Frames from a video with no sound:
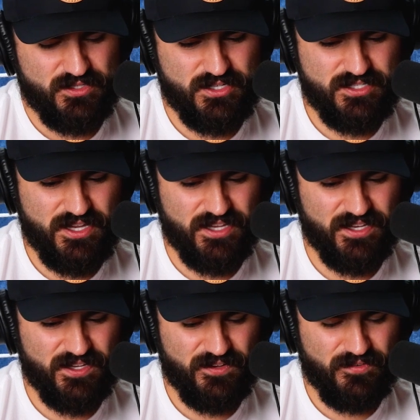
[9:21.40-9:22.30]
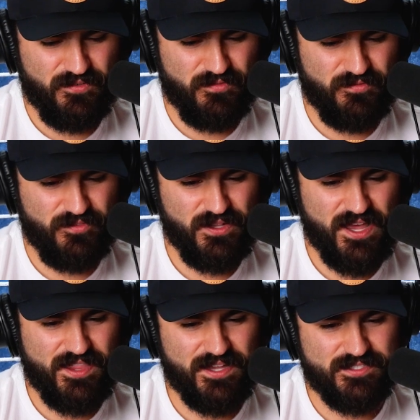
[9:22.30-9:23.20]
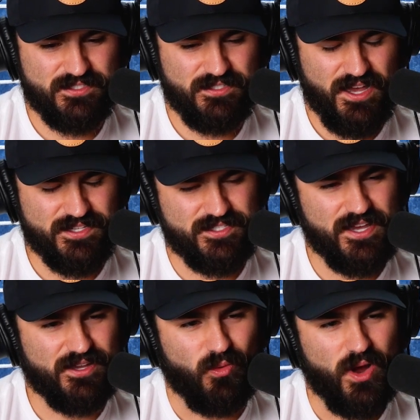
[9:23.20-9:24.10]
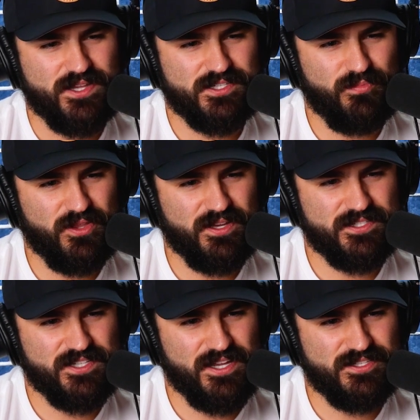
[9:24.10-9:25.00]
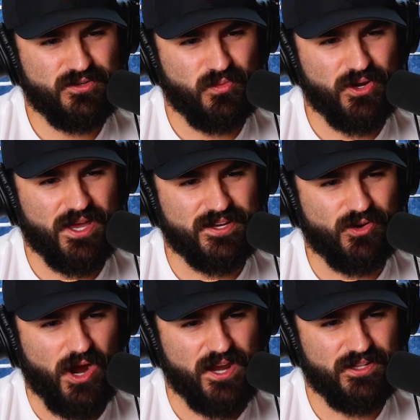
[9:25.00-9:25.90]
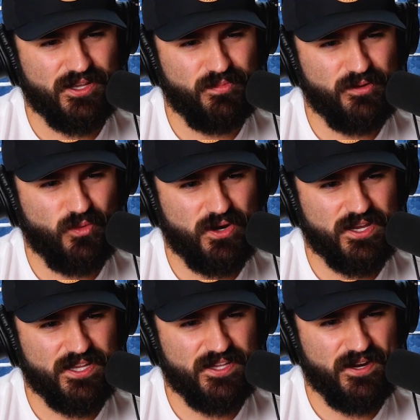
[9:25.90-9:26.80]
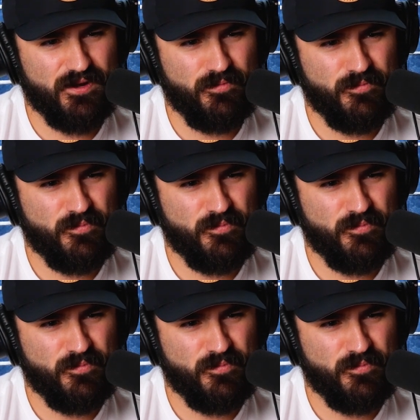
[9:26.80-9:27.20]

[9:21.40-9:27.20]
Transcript: Does it feel like that has taken away something in a sense where you had to grind a little bit more to get there?